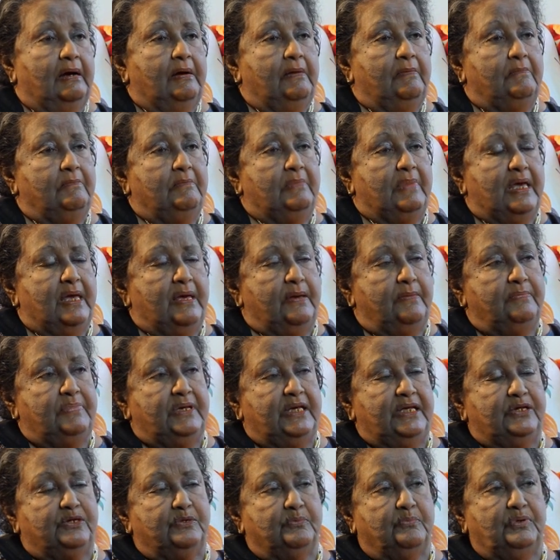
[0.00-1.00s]

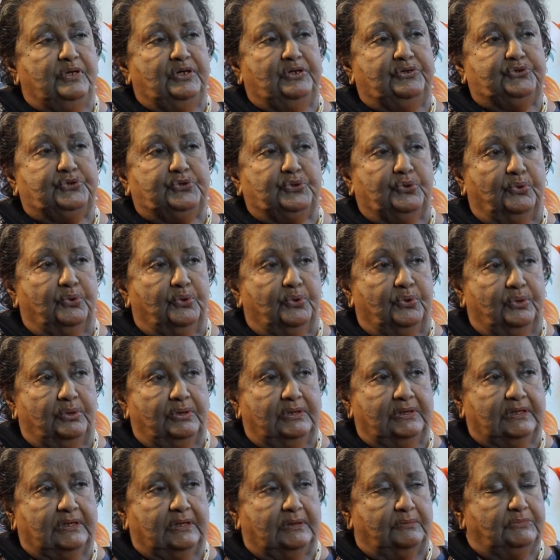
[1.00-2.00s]
maybe to be
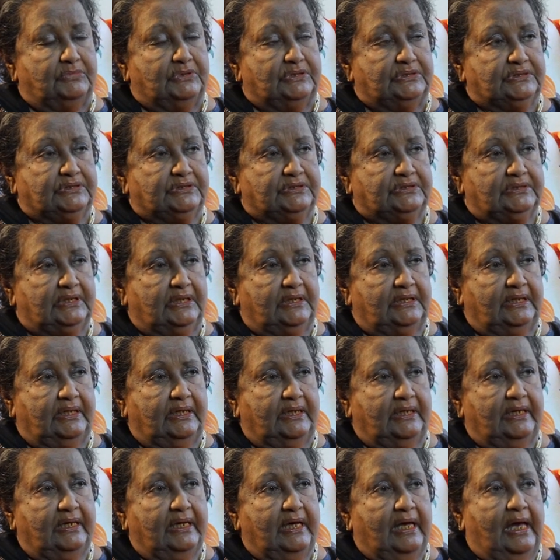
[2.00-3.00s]
shown
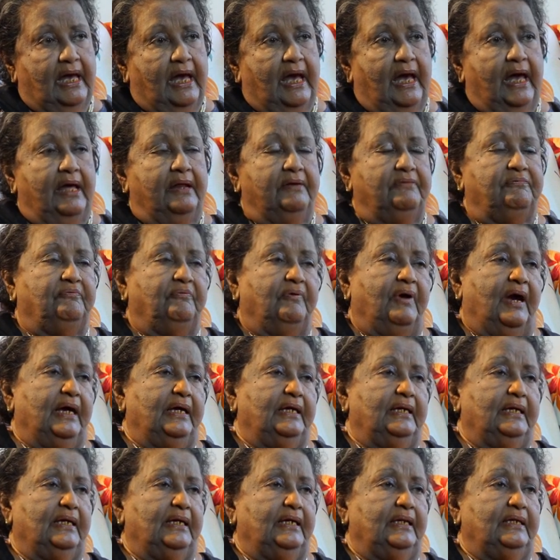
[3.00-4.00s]
commercially, and
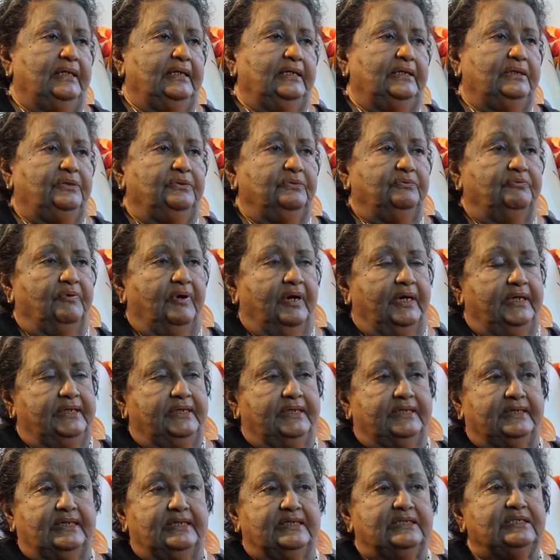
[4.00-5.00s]
finally to find
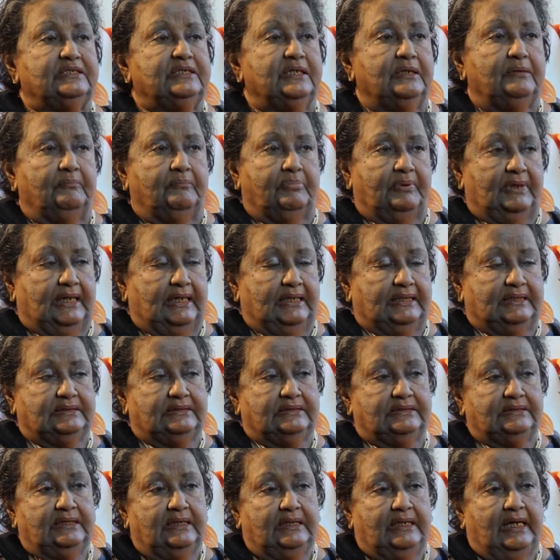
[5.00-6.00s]
a resting
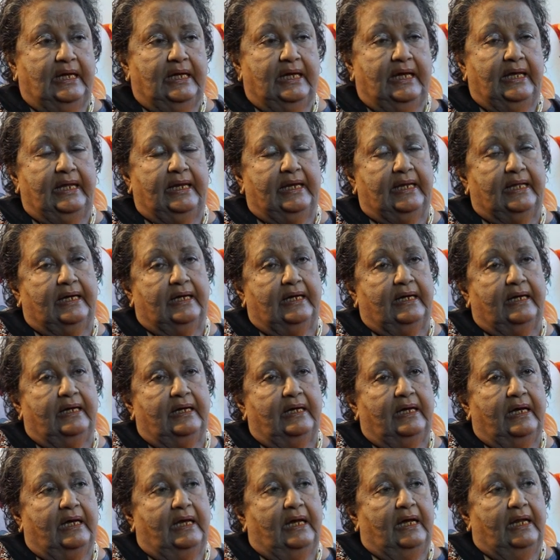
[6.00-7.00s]
place in
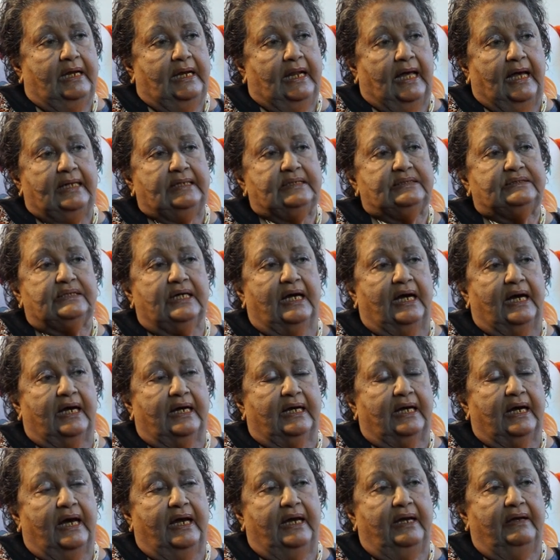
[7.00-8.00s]
a nice
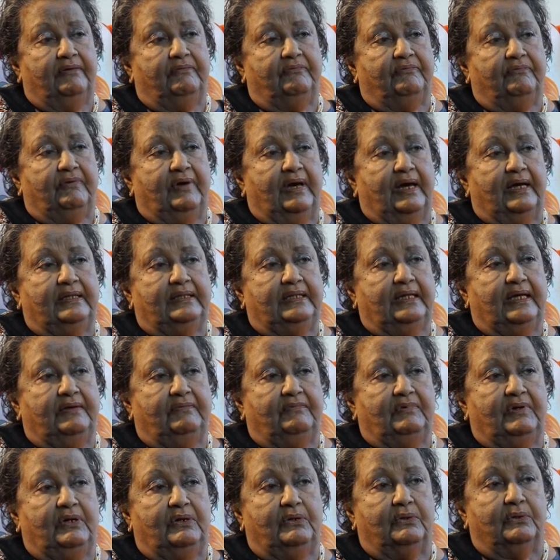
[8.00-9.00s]
archive where they
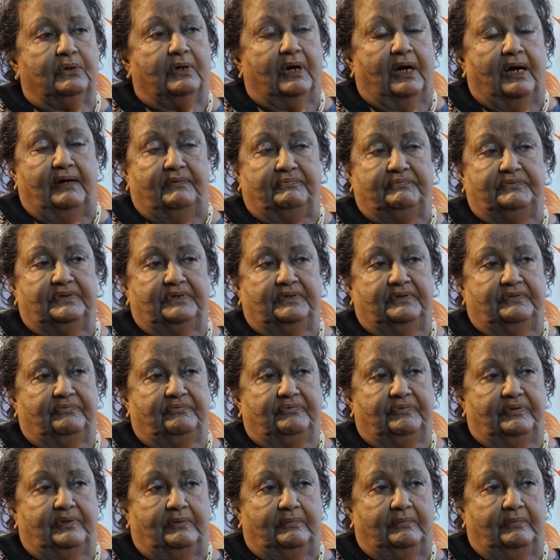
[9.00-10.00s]
will look after the
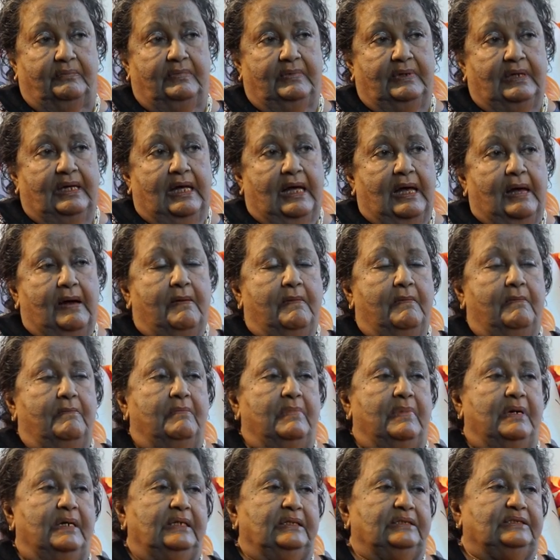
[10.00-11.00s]
film.
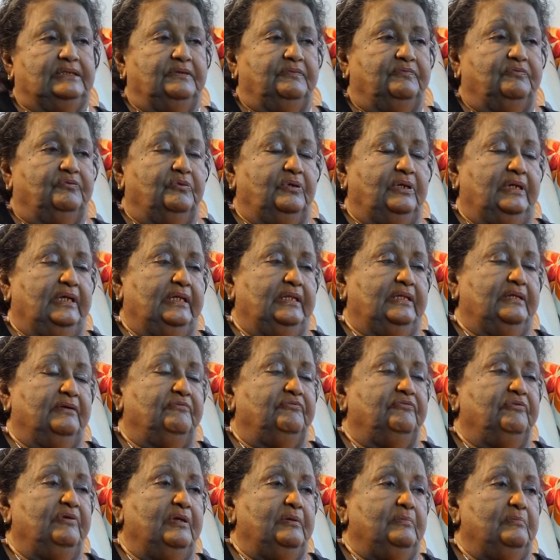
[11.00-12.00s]
Mercifully, the
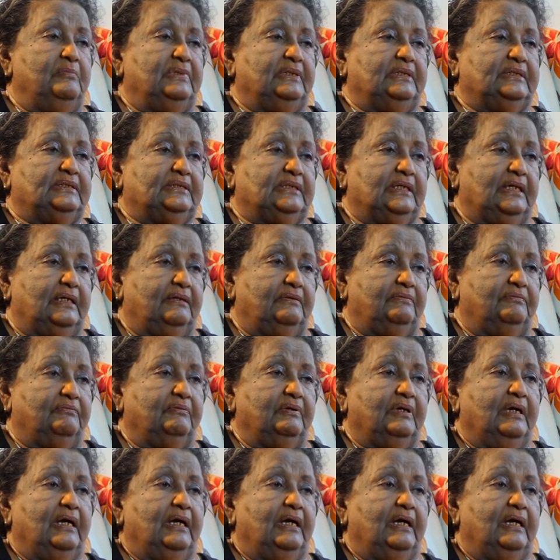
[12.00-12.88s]
film itself